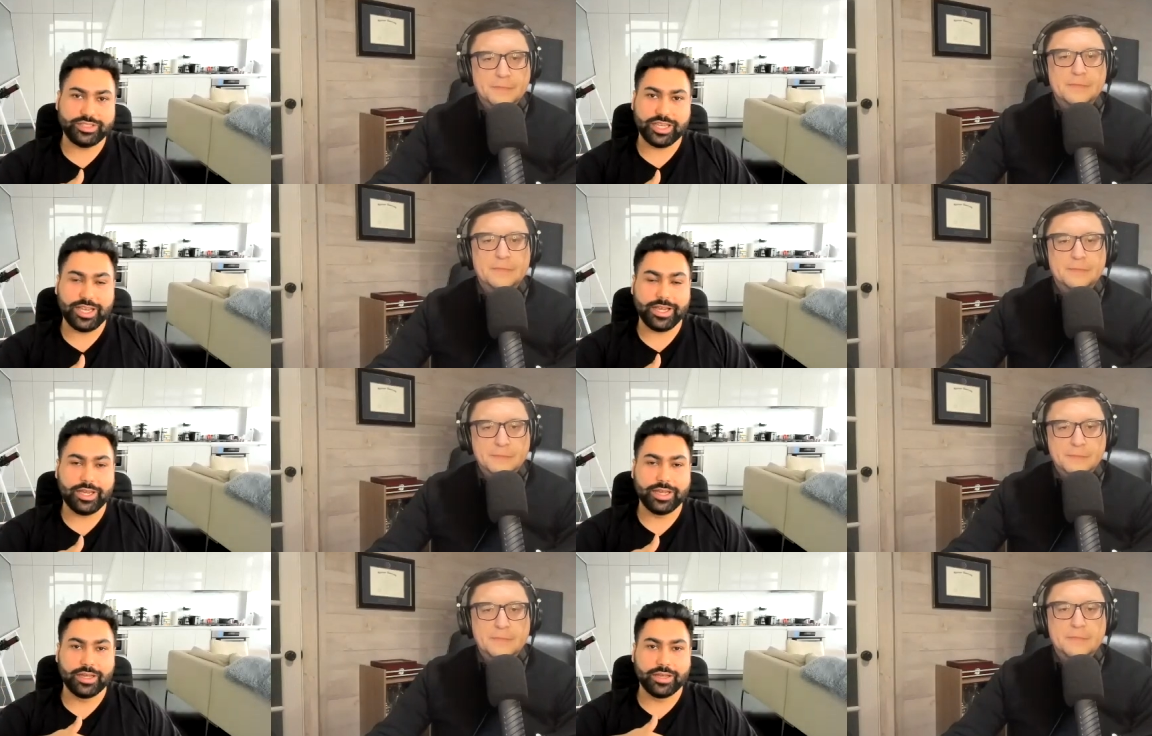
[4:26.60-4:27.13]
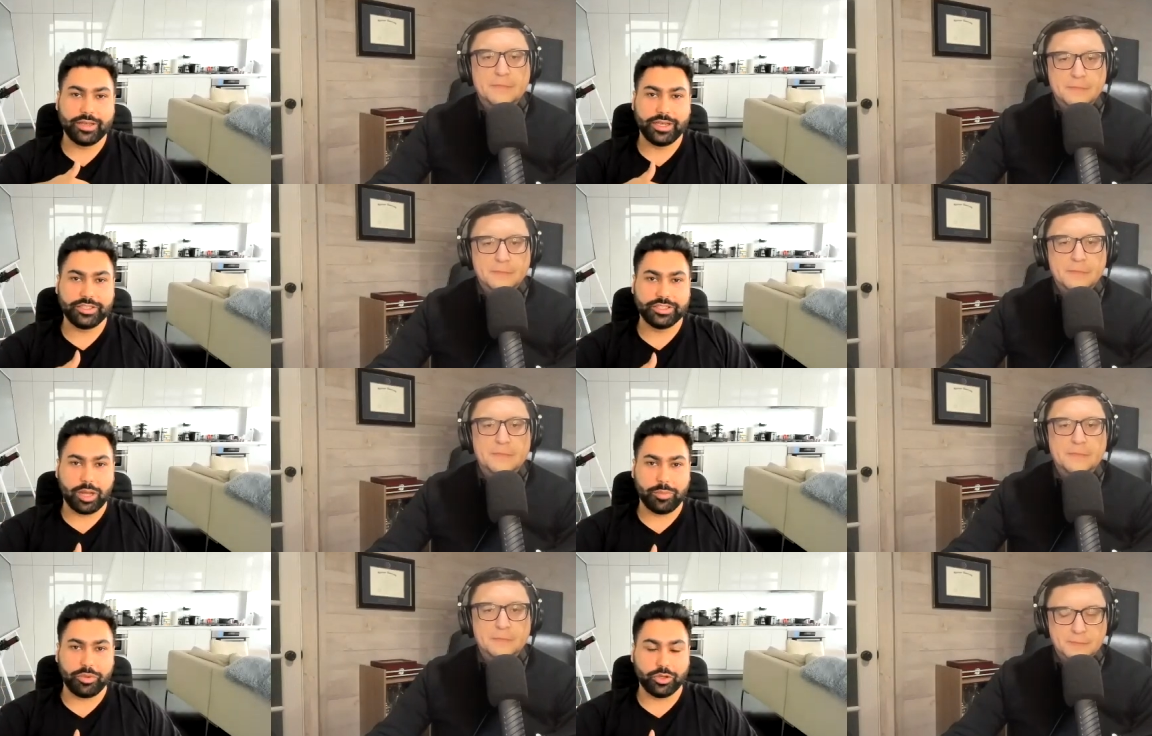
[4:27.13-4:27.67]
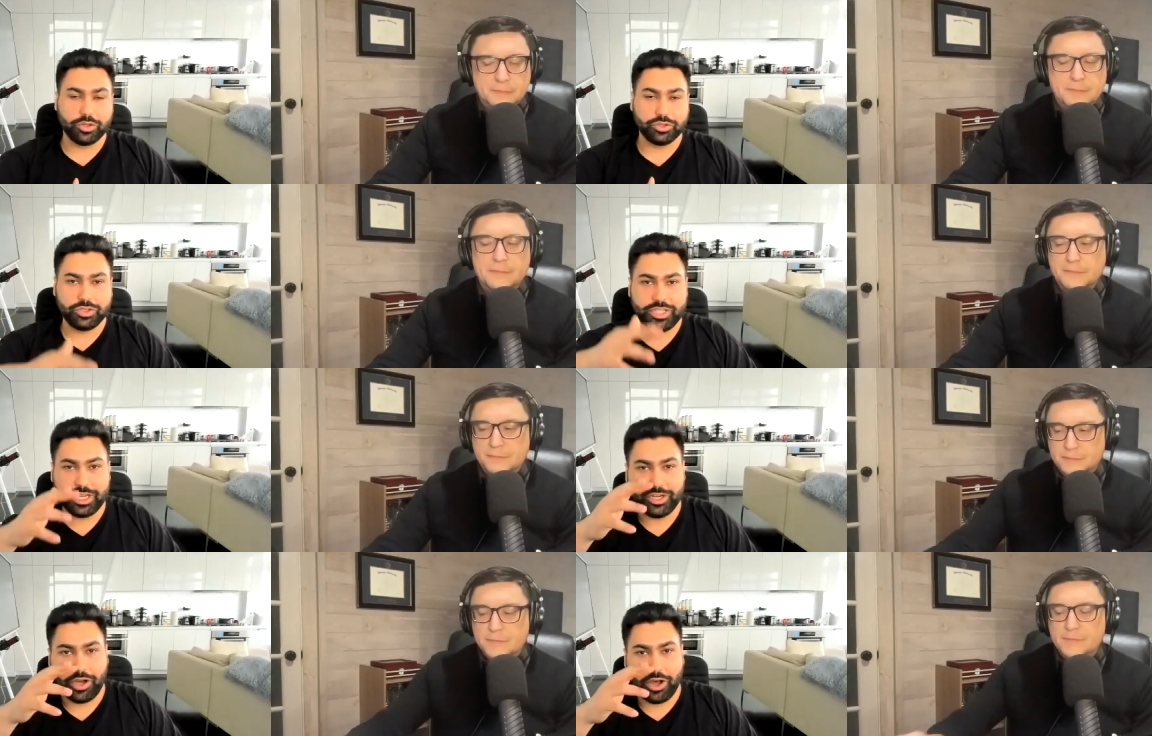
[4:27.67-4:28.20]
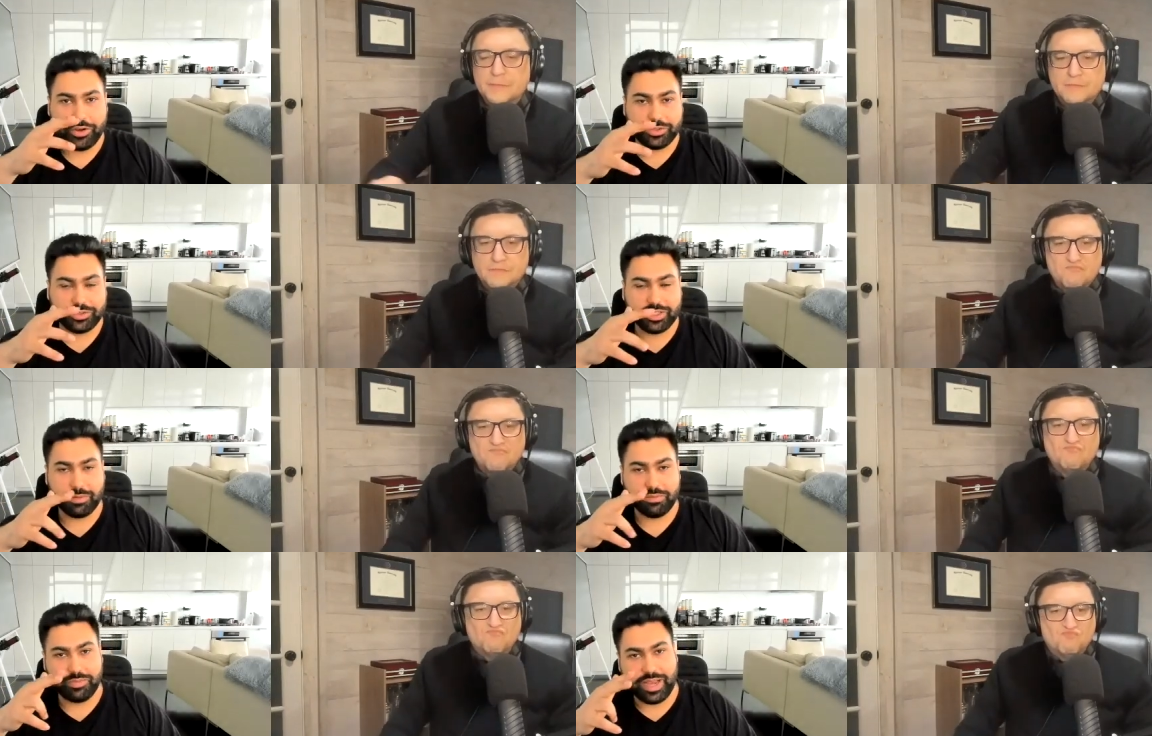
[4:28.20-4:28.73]
Speaker 1: say, example, goes to $10,
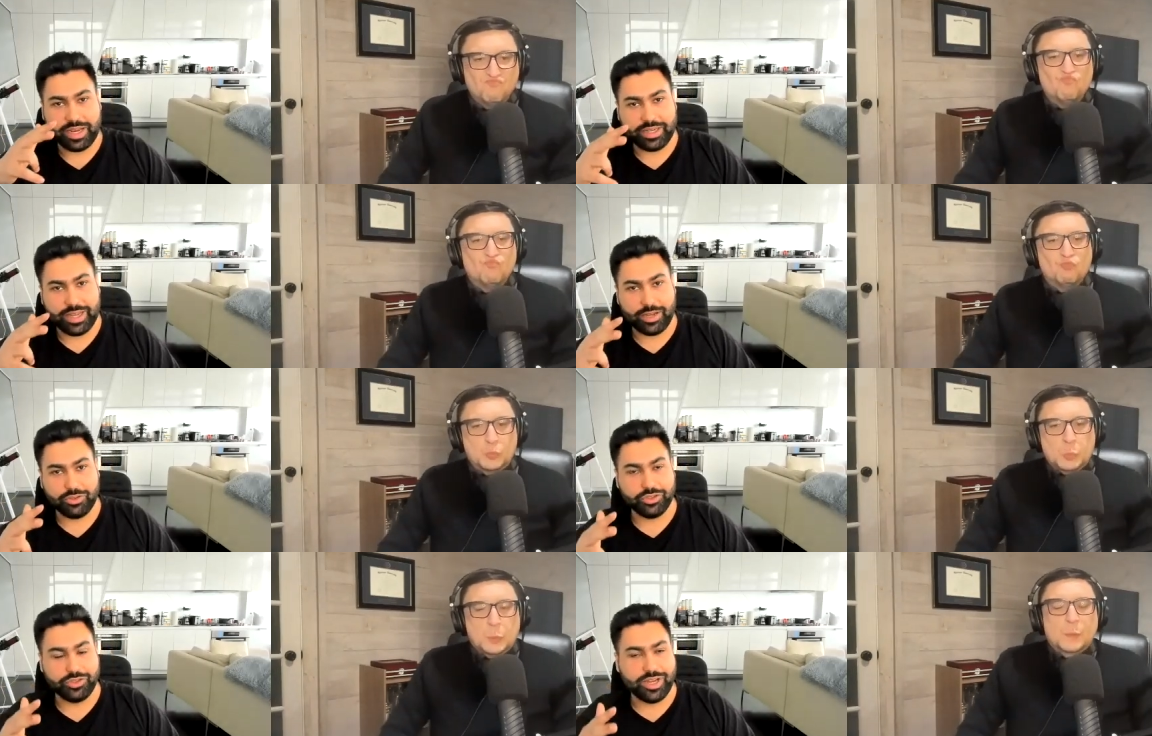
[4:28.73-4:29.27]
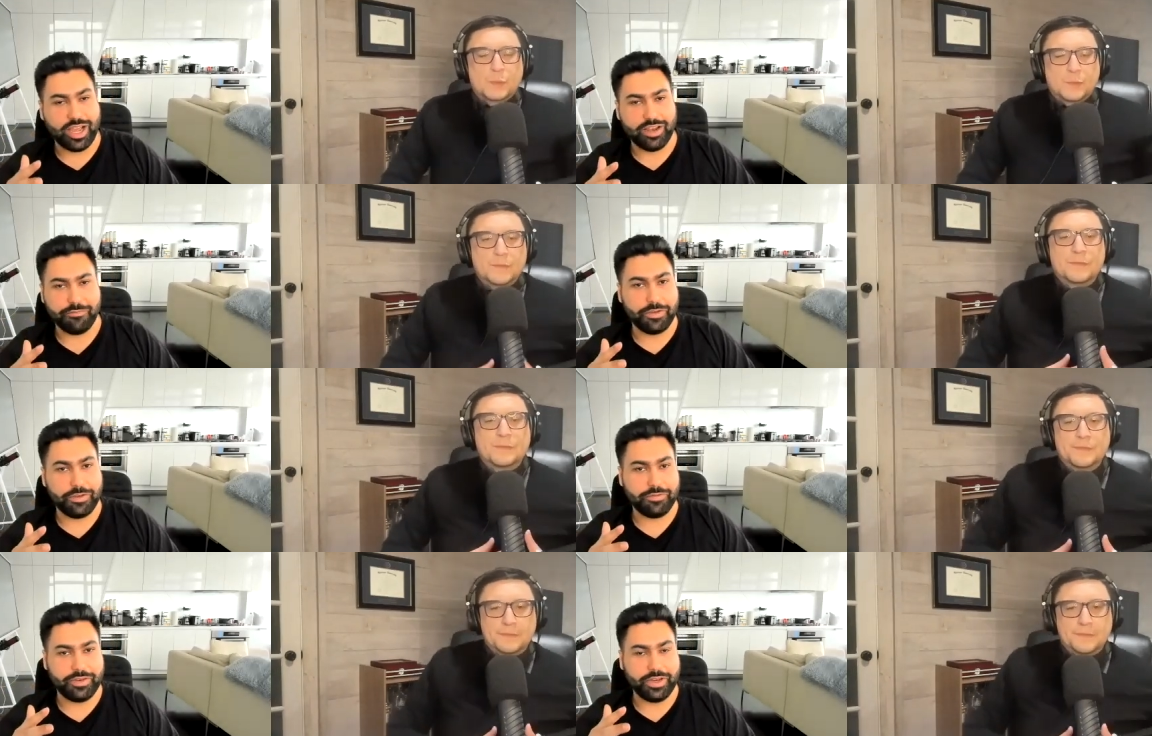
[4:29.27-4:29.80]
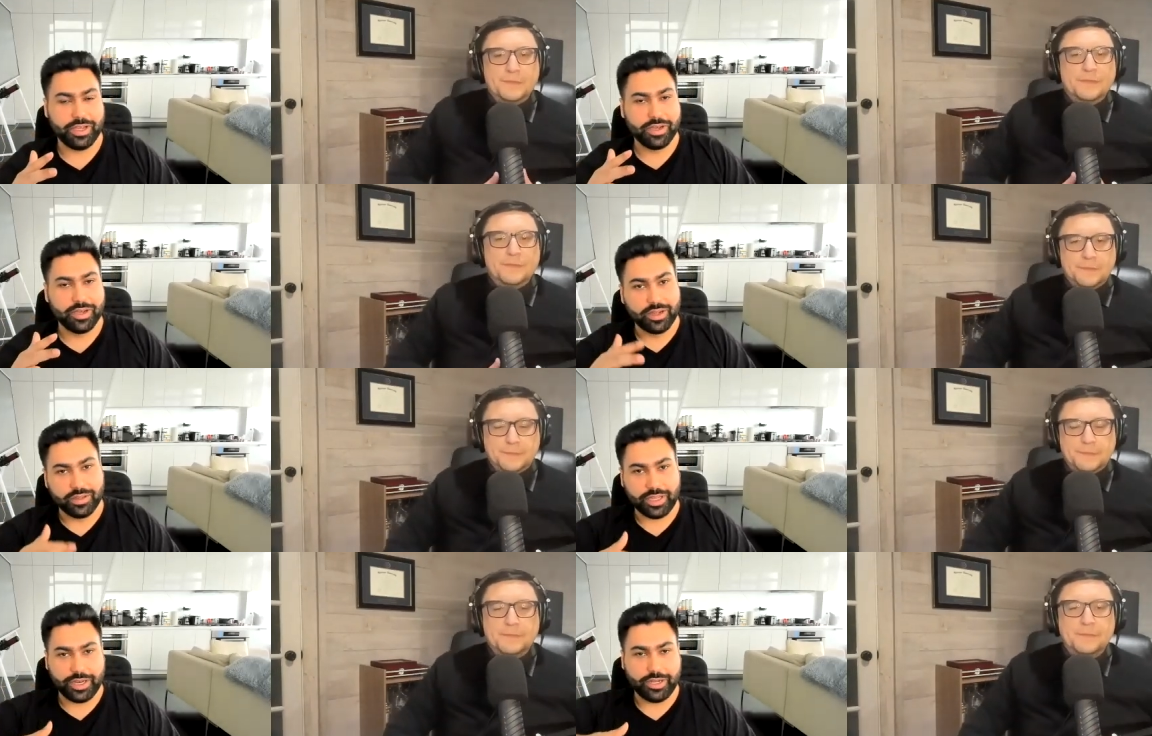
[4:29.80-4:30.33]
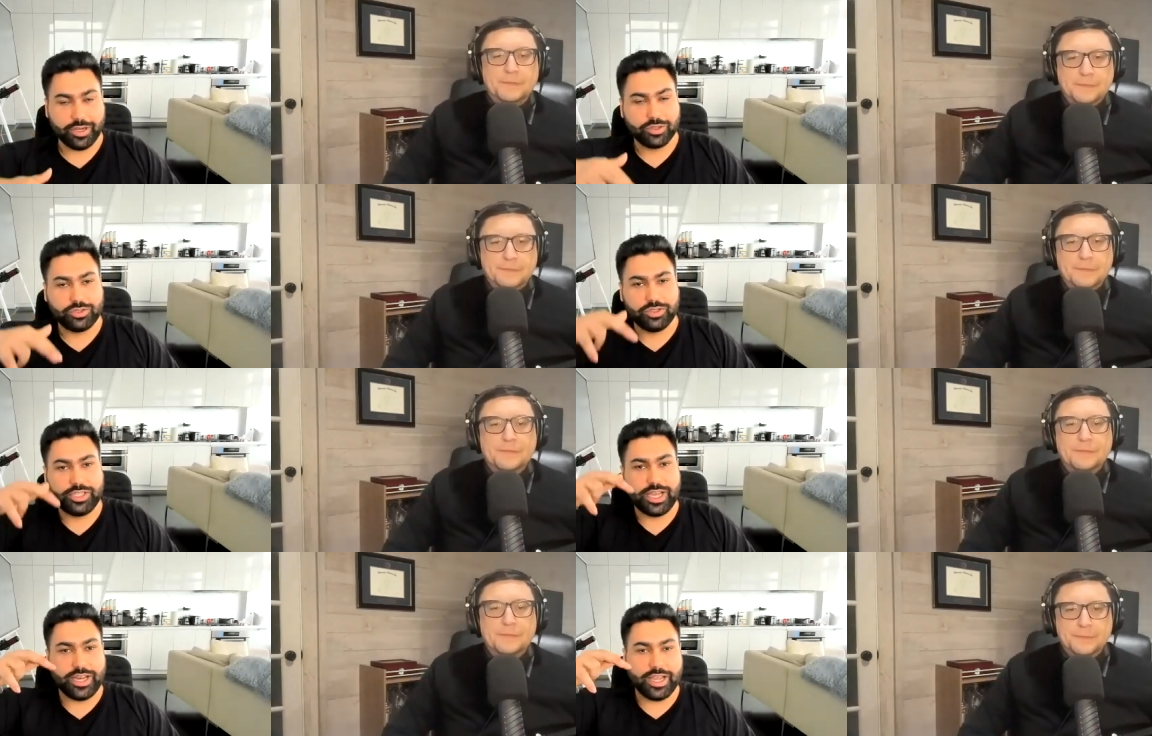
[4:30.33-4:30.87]
comes back down to $9.50. Then it goes to
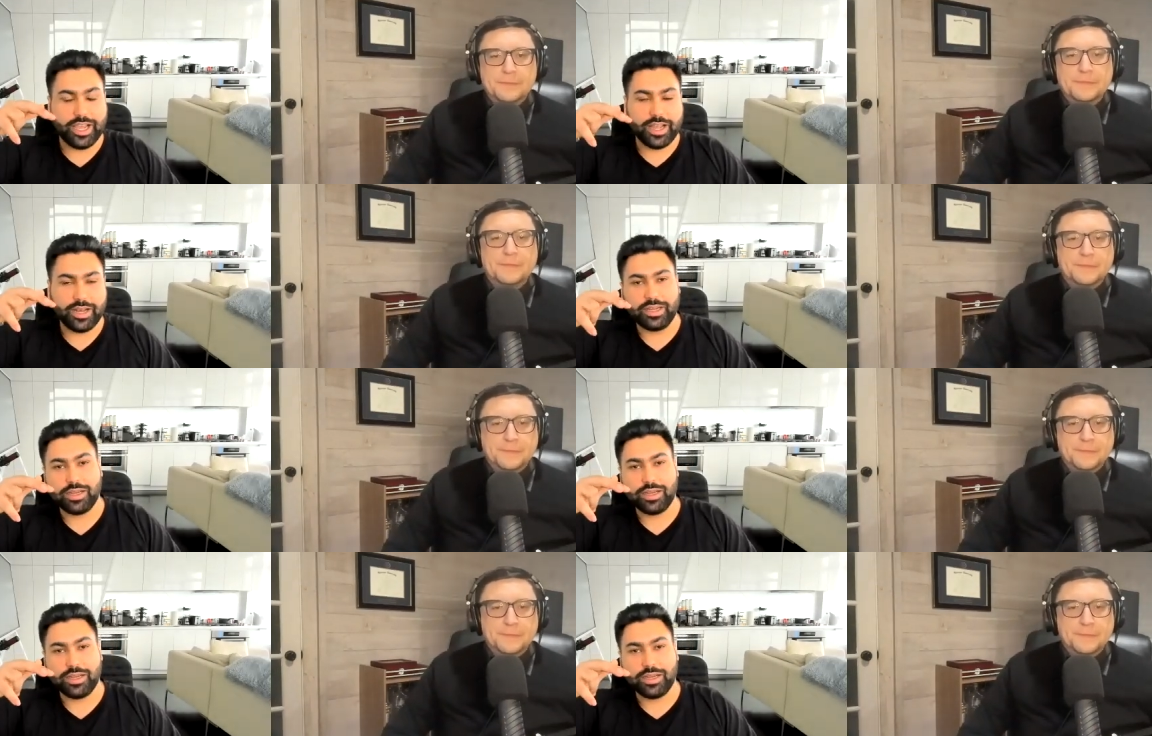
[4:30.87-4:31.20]
10 again,